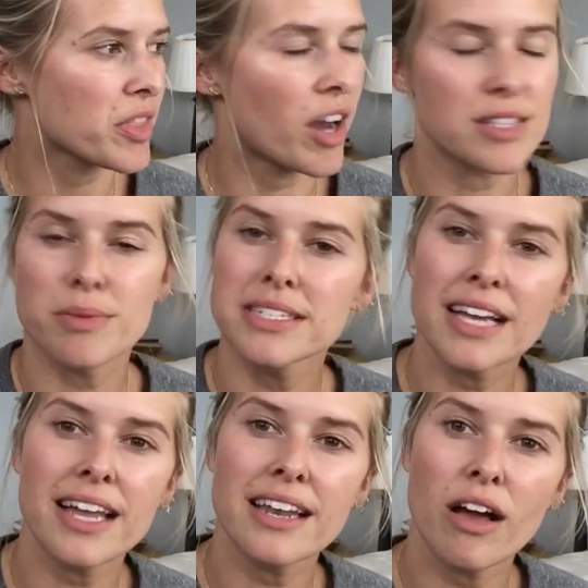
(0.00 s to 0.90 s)
lost my
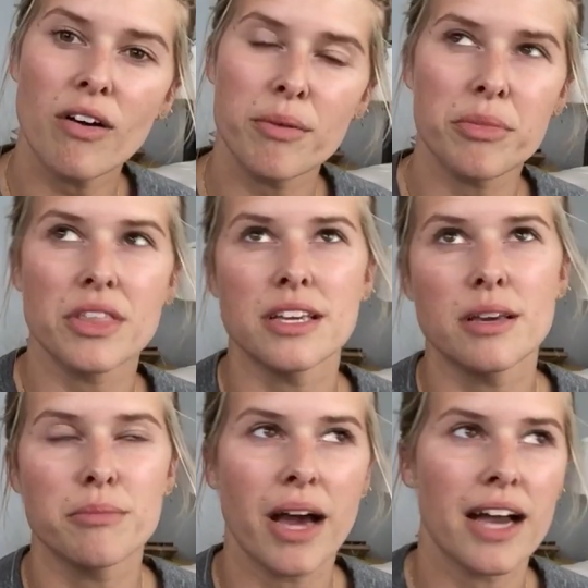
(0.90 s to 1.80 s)
dad now, I'm
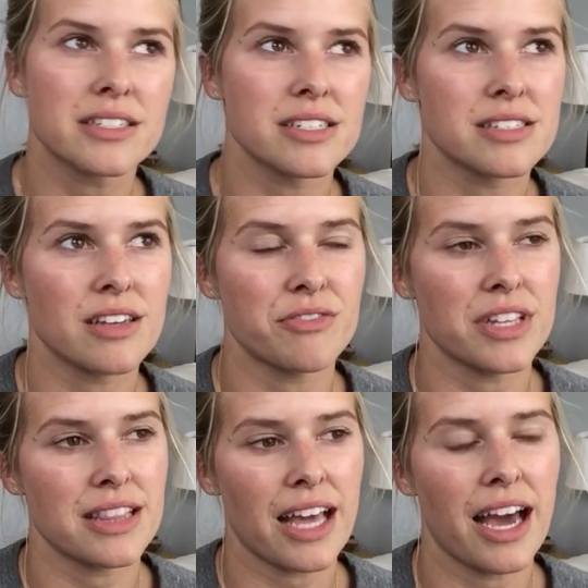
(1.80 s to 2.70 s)
thinking back to stuff
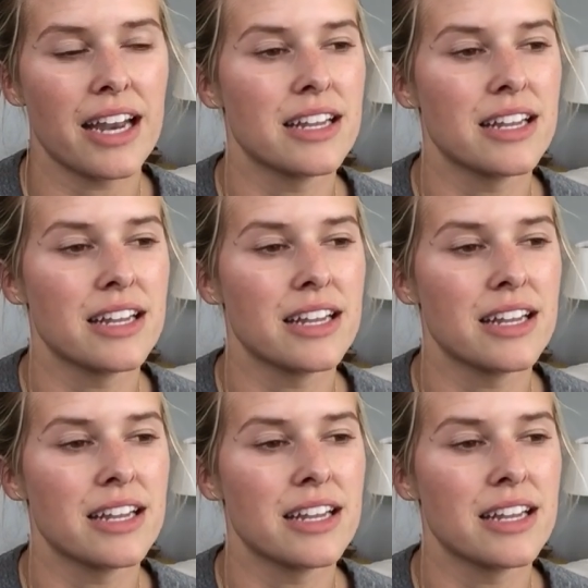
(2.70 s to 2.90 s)
like that.